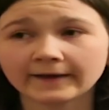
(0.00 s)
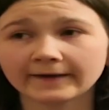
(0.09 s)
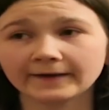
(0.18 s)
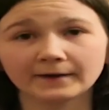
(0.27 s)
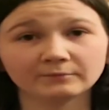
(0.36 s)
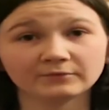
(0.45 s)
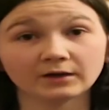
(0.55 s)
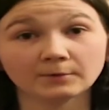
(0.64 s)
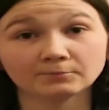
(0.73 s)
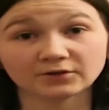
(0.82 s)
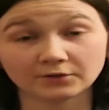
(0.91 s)

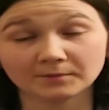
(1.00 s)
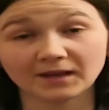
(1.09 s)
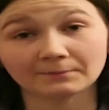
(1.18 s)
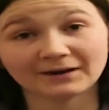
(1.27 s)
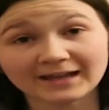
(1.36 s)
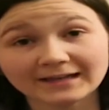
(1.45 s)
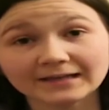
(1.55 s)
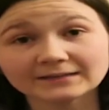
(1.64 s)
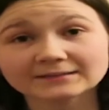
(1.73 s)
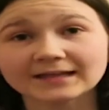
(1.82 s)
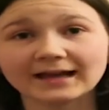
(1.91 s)
I'll put them in the playlist.